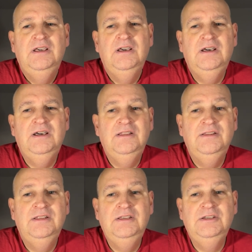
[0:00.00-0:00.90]
Uh,
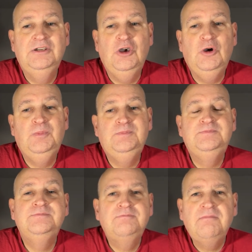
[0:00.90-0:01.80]
there you go.
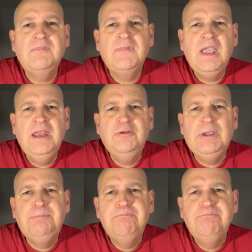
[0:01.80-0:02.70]
Anyway,
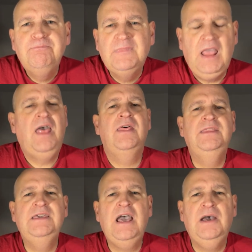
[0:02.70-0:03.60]

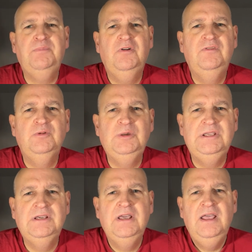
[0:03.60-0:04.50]
the app of the
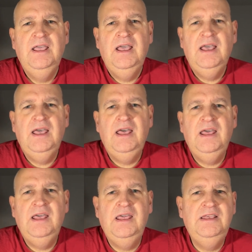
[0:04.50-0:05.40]
week.
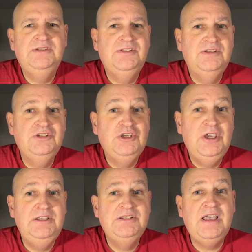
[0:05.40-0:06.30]
It's the
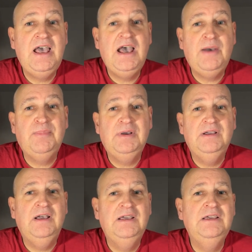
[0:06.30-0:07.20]
Chase app.
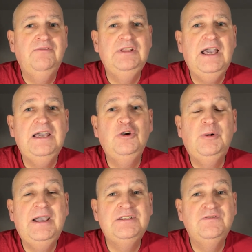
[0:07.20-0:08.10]
I have the
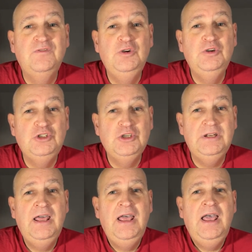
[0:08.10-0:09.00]
iOS
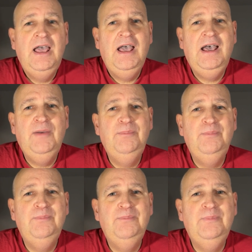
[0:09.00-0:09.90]
version.
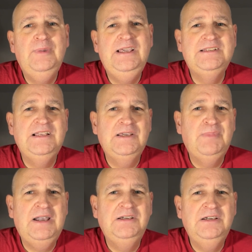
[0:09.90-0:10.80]
Um, it's like a
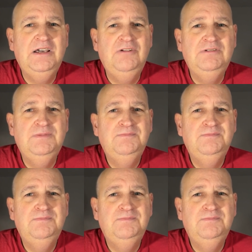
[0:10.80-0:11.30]
bank account.